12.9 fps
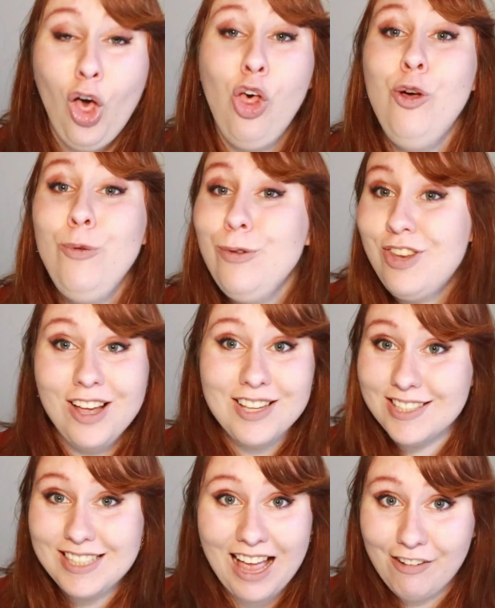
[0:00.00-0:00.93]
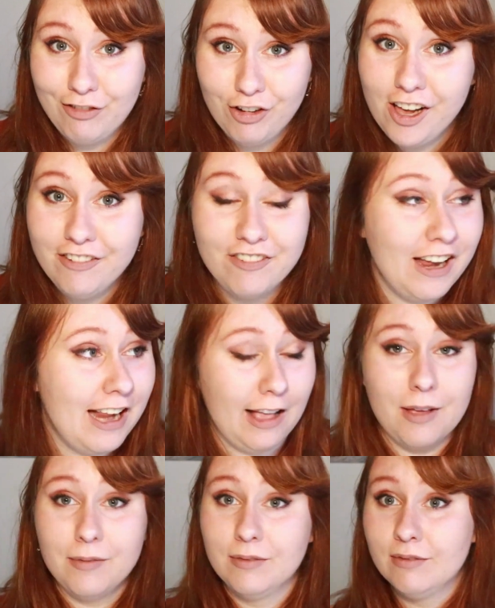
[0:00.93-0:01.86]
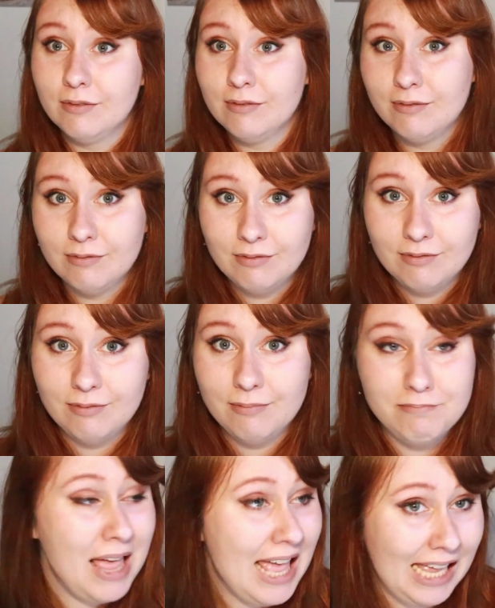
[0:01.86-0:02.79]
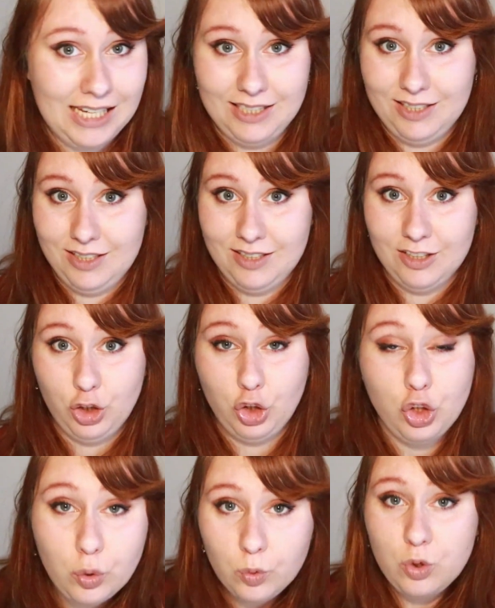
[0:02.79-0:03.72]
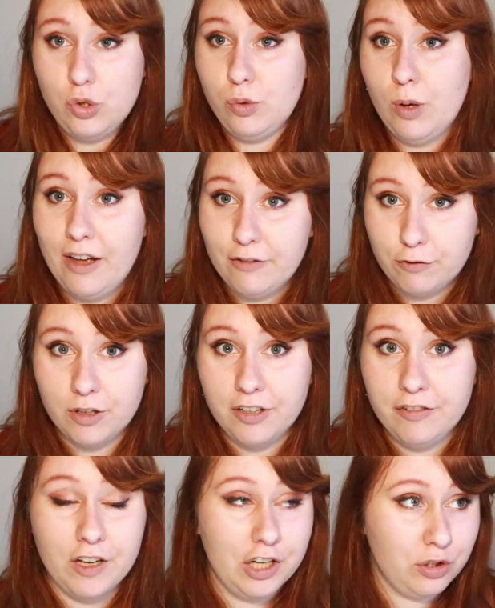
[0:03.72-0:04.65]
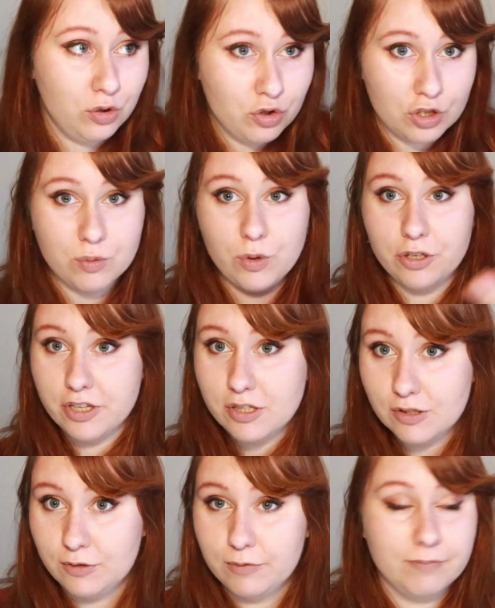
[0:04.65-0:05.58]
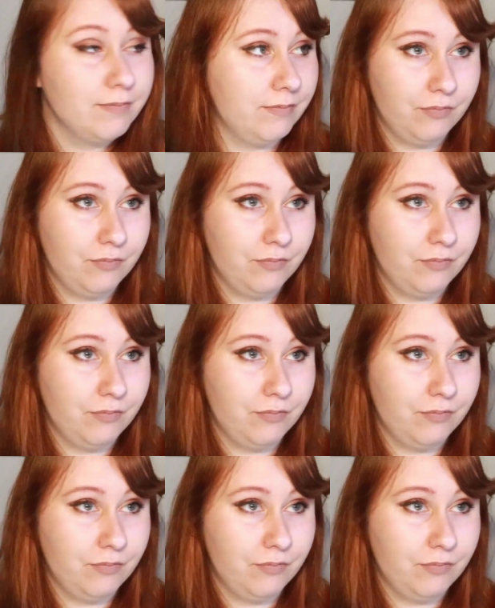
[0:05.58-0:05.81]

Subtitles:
Who doesn't have Wi-Fi? Like, man, you do have Wi-Fi. You just want us to